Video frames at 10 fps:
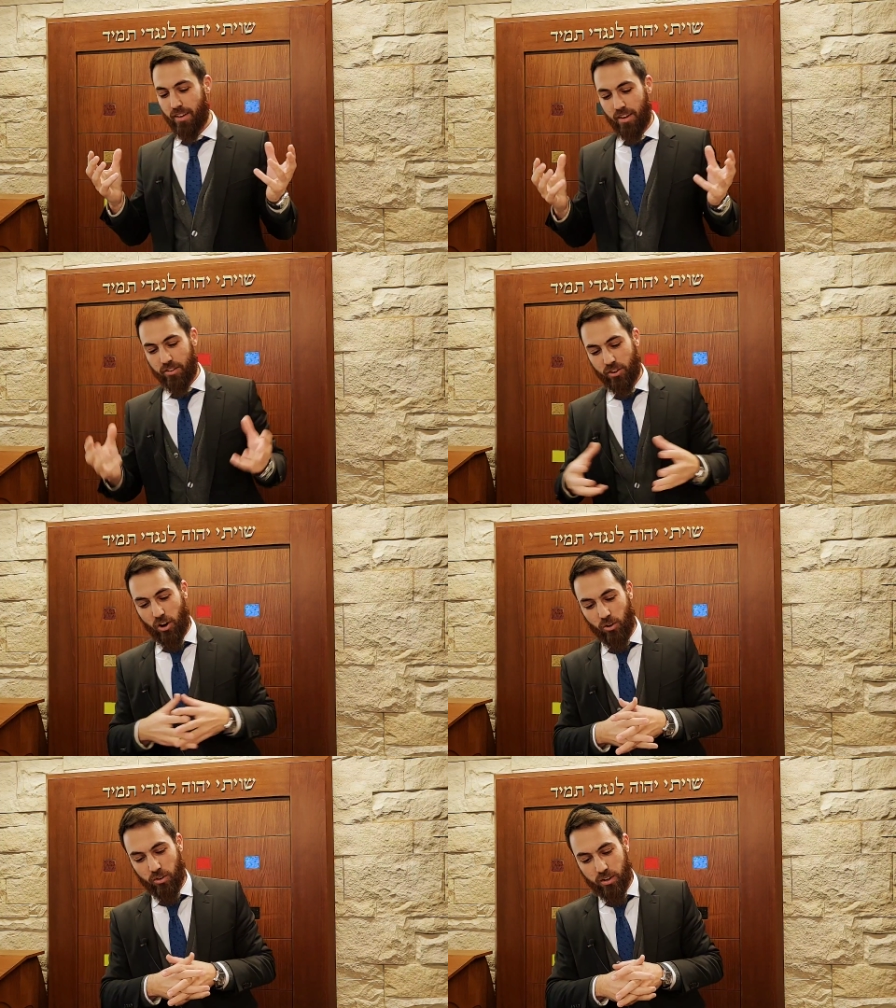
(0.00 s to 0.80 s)

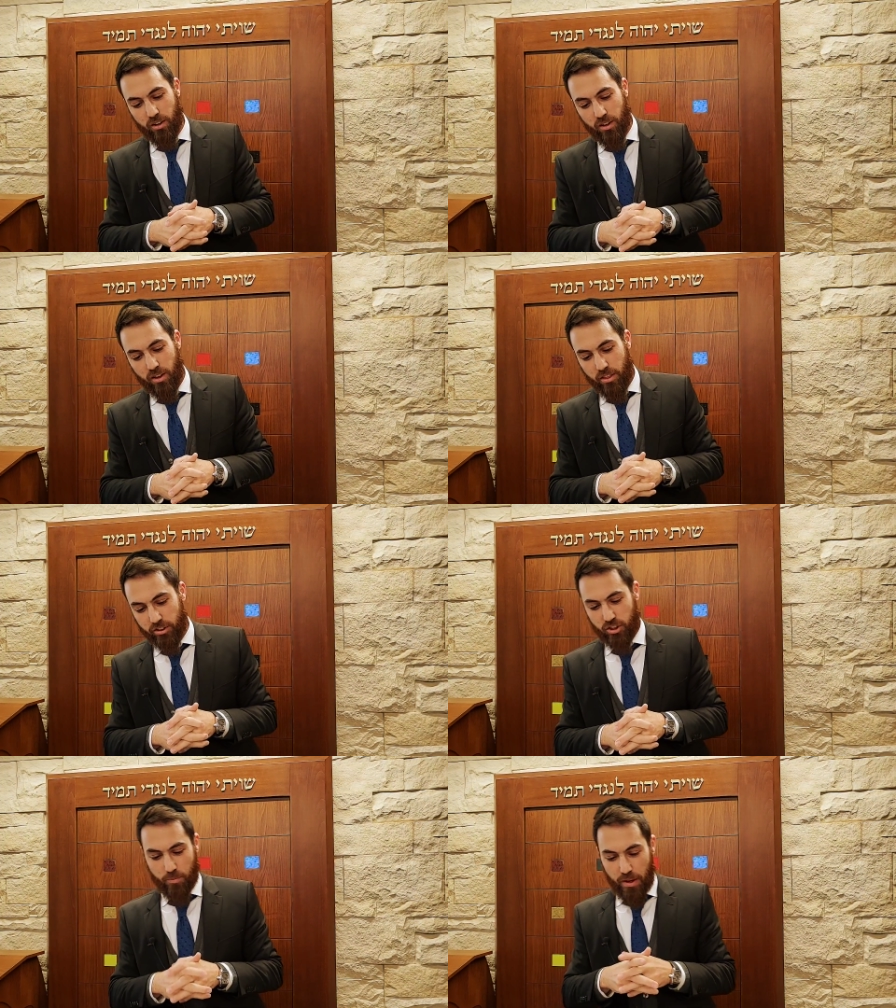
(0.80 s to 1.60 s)
So the
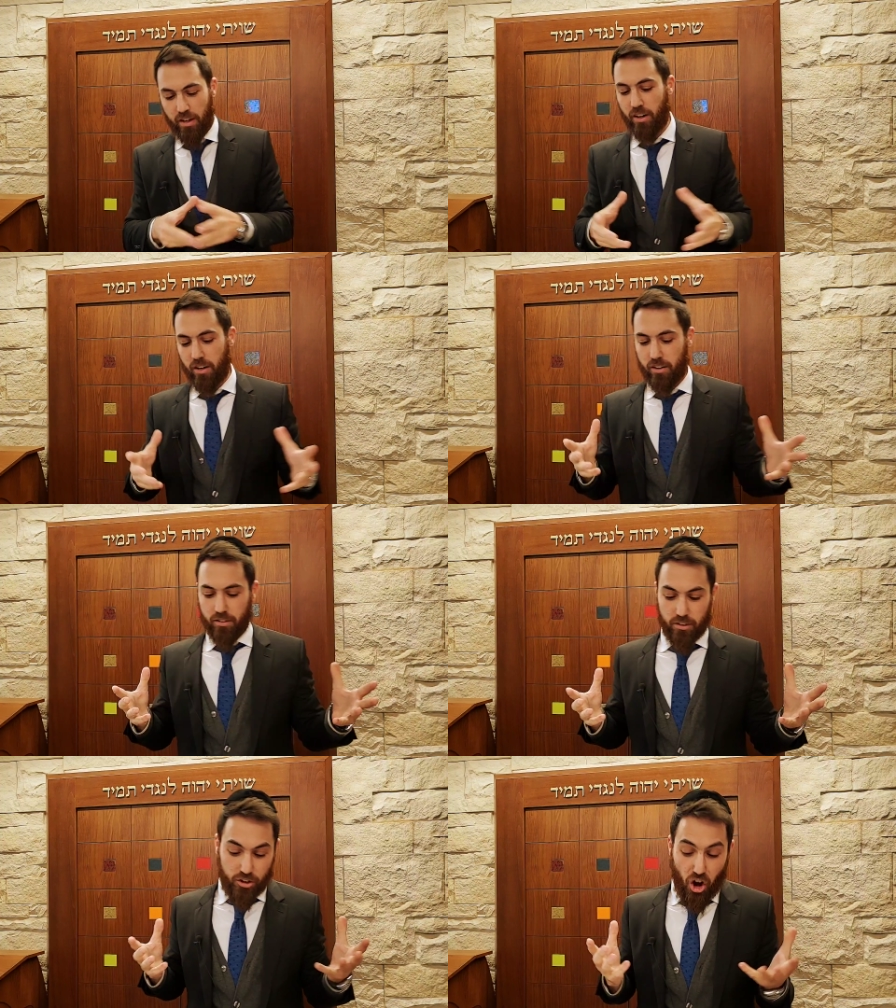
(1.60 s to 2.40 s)
Chabiner
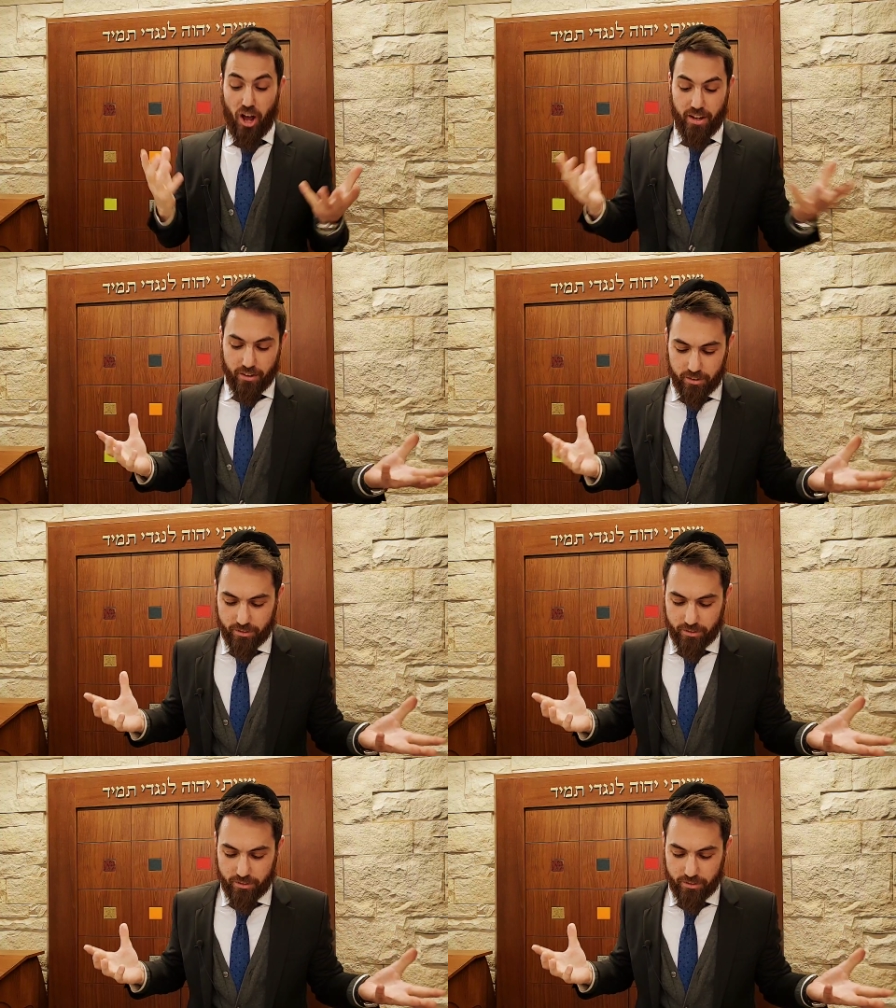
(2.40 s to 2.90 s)
Goin,